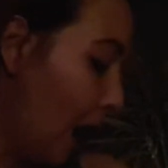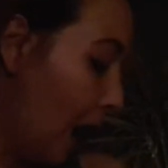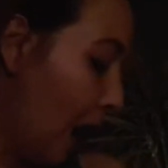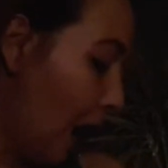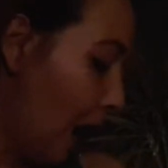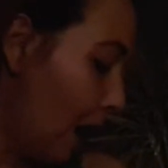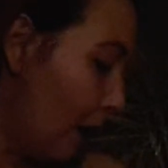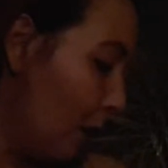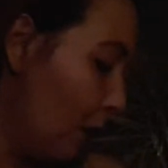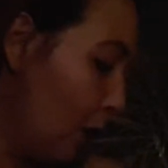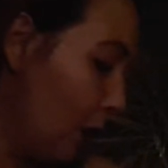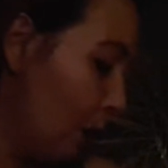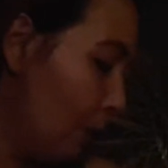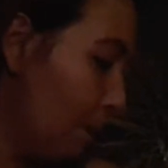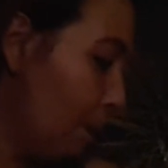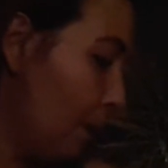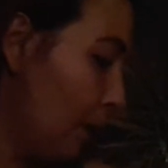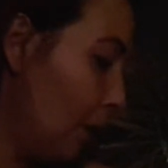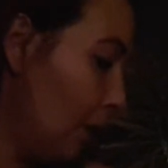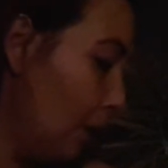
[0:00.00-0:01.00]
I
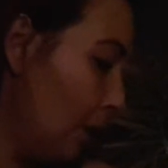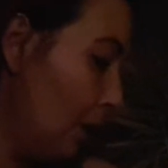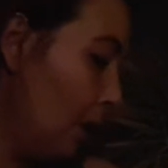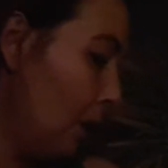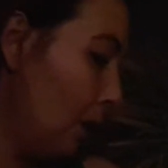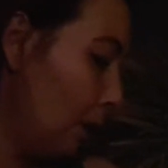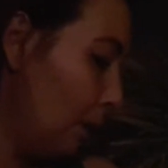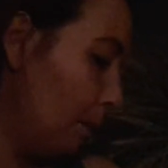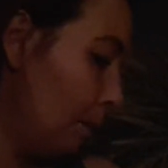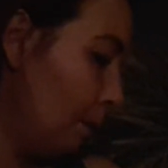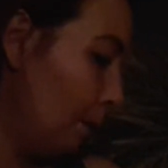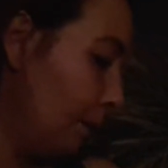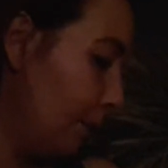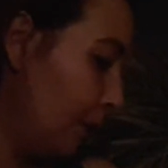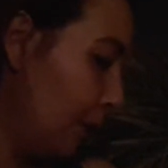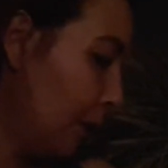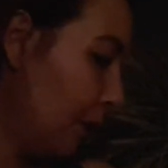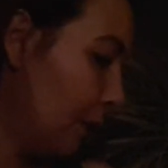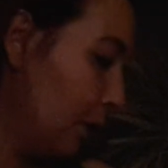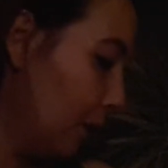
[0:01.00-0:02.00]
hope
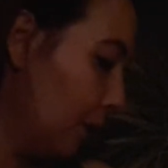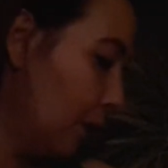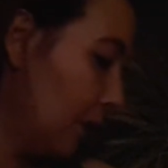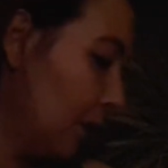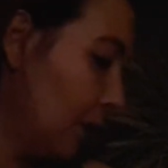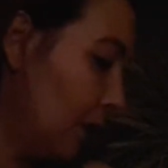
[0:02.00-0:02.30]
you could